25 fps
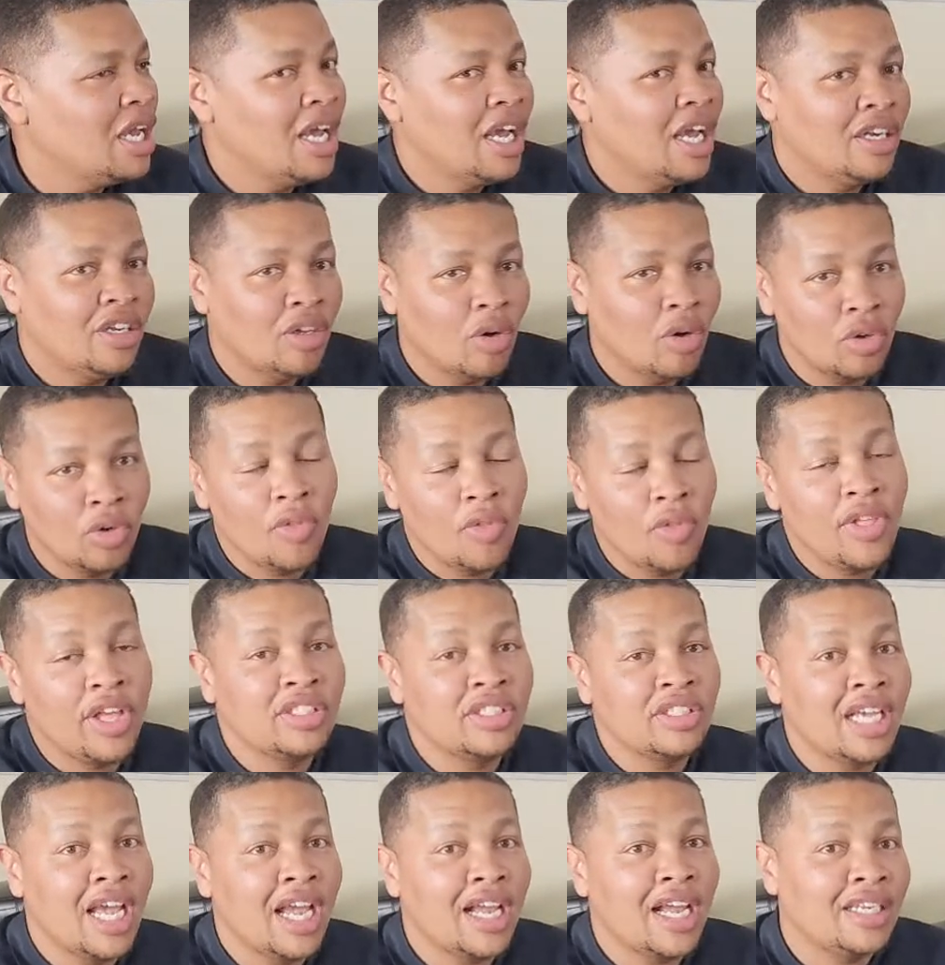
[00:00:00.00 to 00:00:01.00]
Don't know the
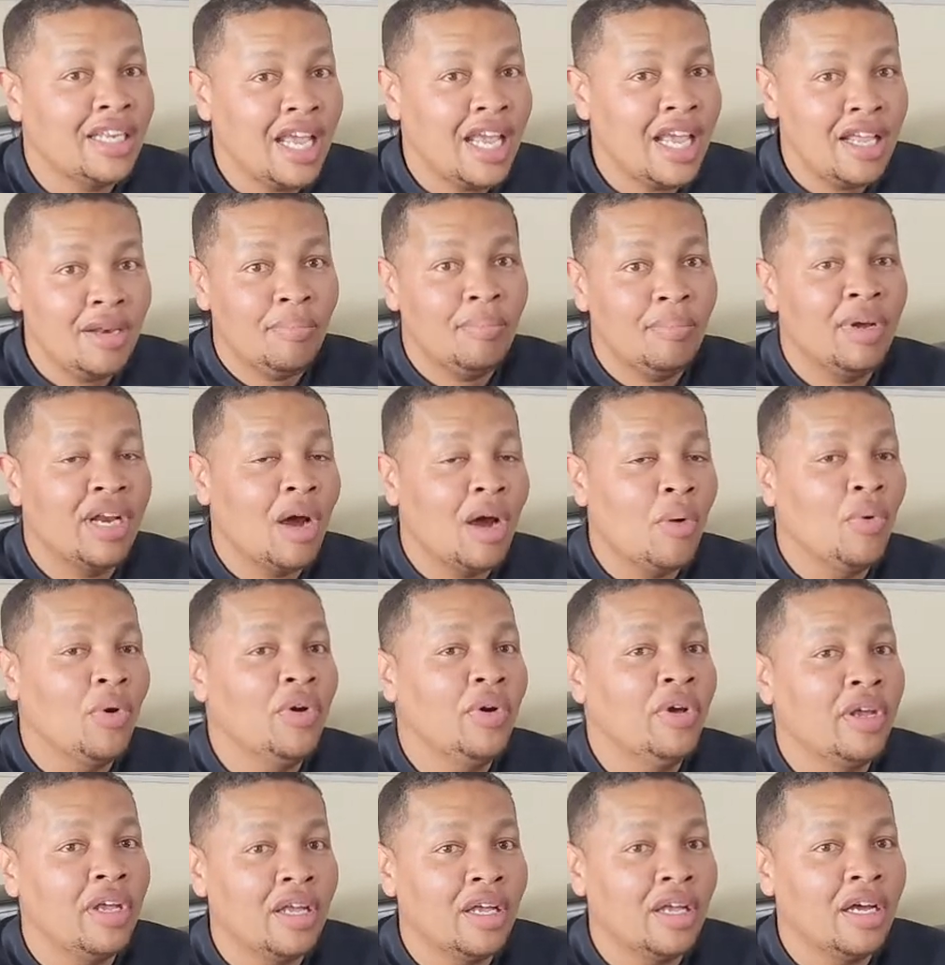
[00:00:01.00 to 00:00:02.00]
exact date, but I
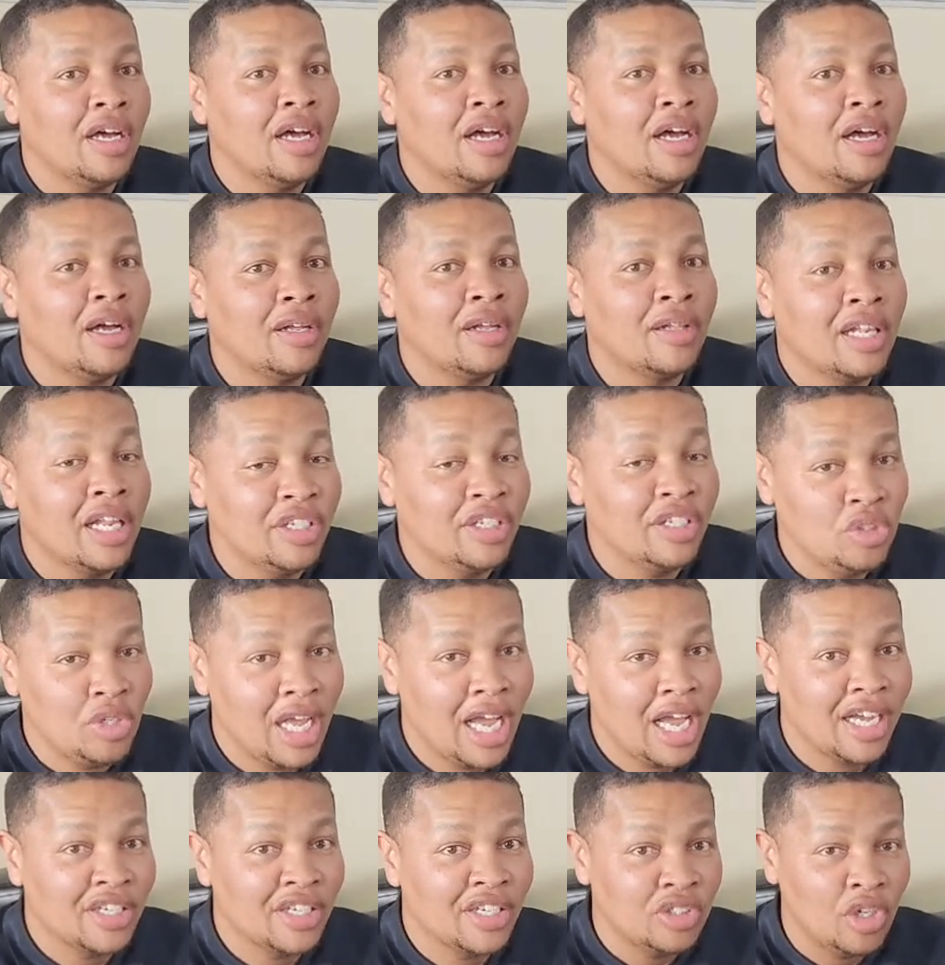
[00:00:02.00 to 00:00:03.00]
will let you
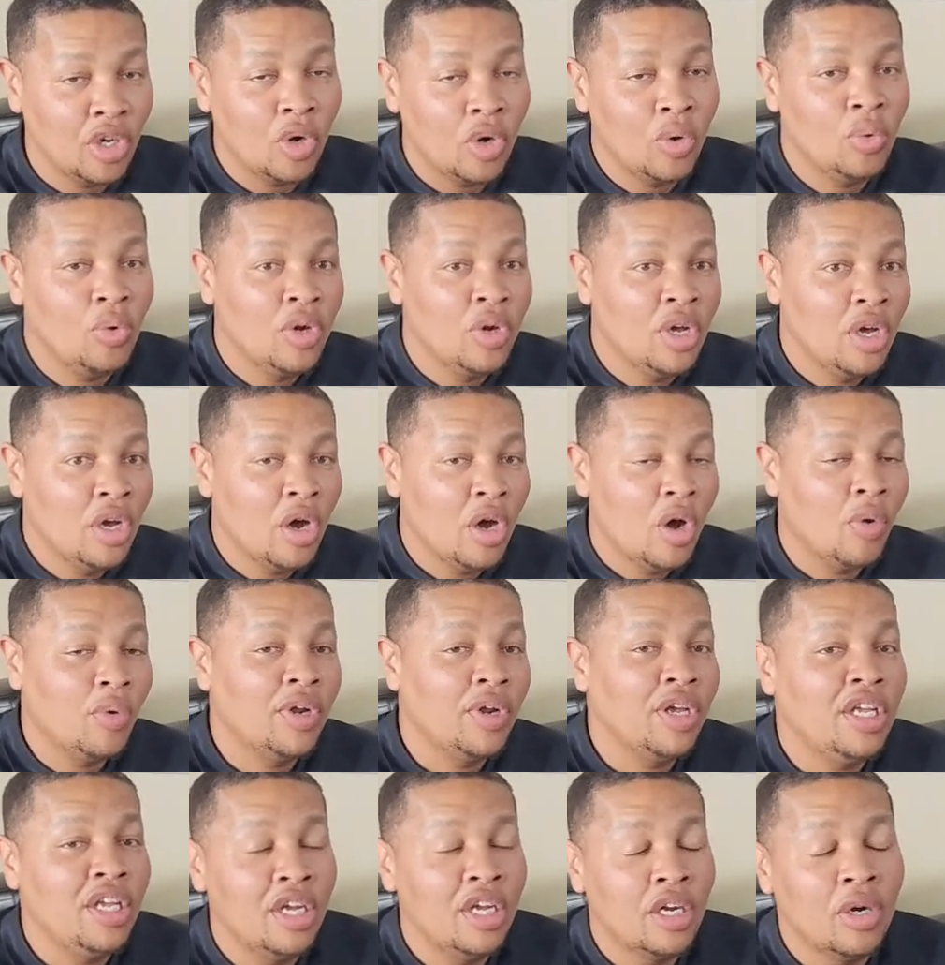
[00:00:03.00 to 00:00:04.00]
guys know on
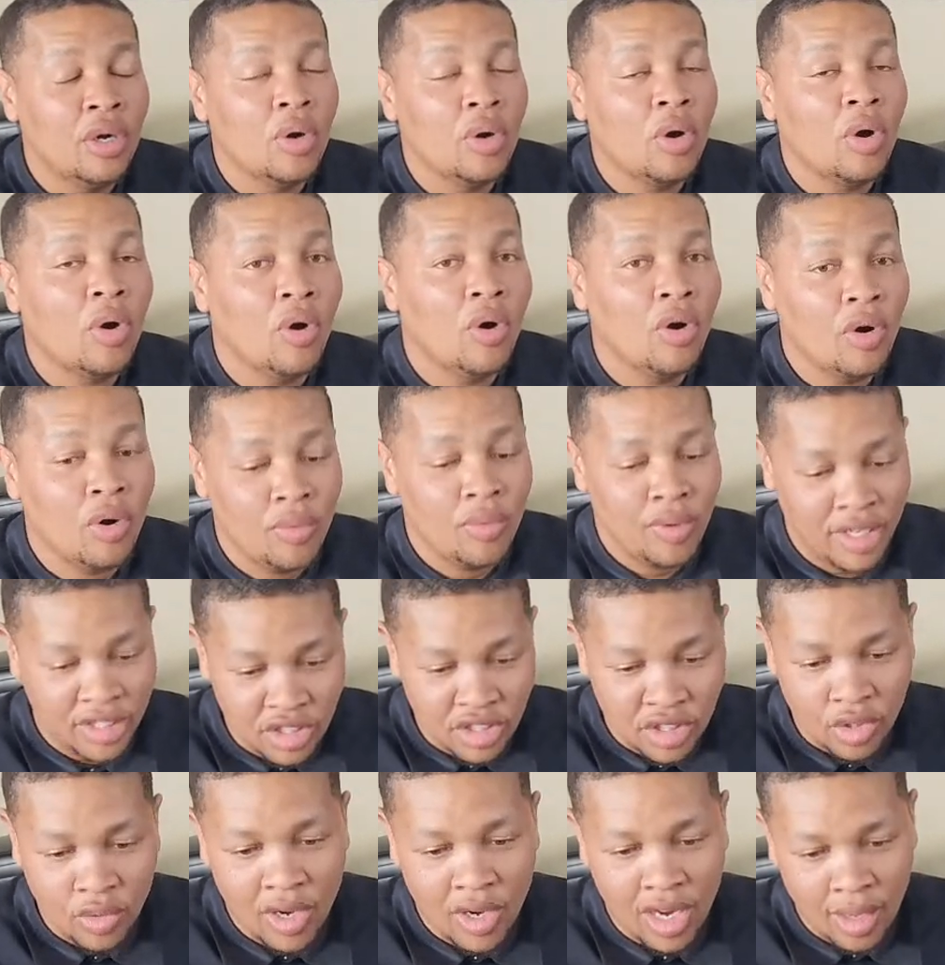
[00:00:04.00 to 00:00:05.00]
here or on
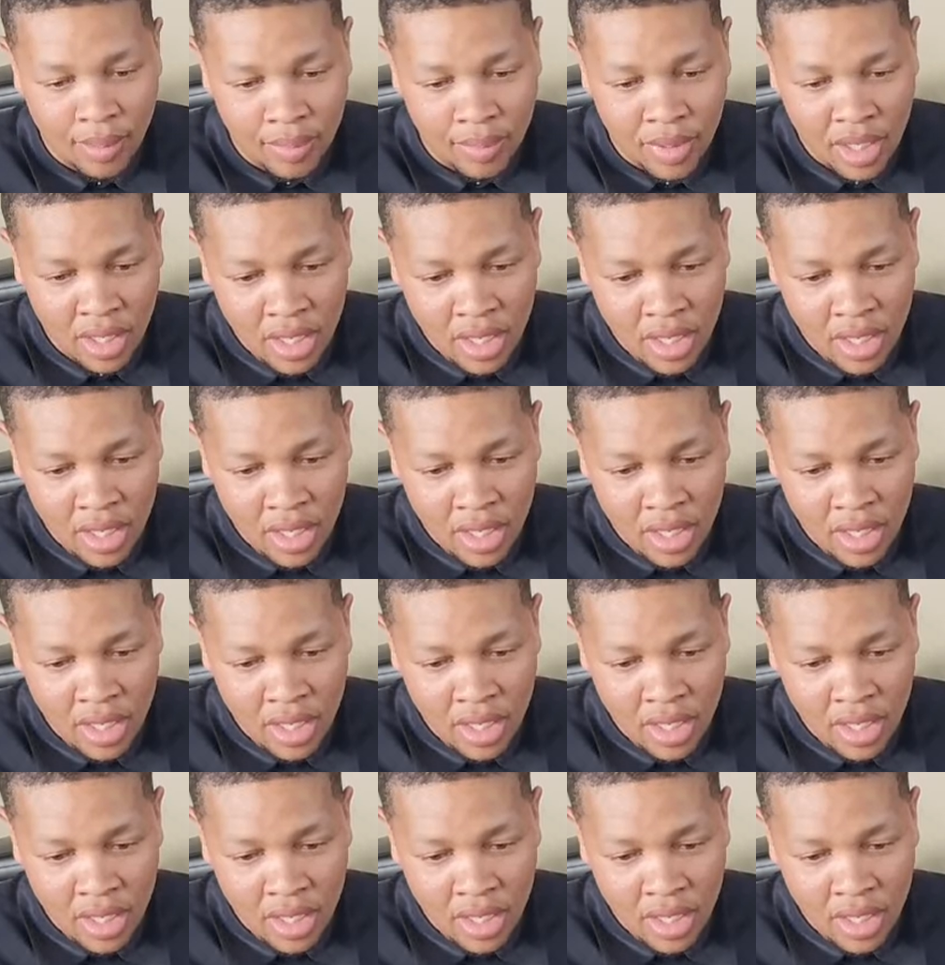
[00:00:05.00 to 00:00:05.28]
Instagram.